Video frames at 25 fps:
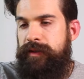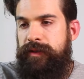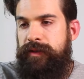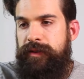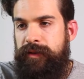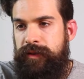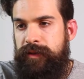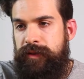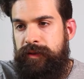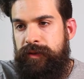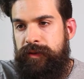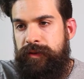
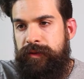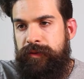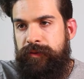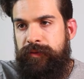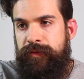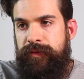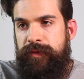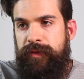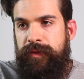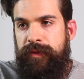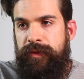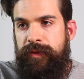
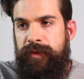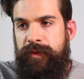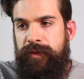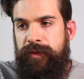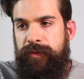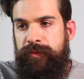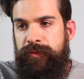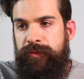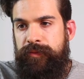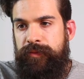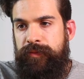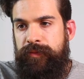
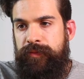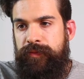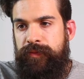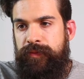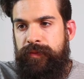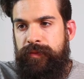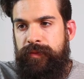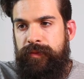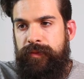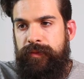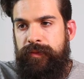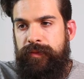
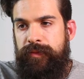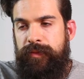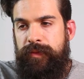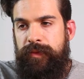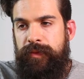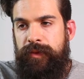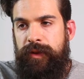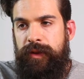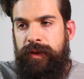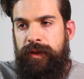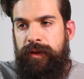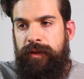(silence)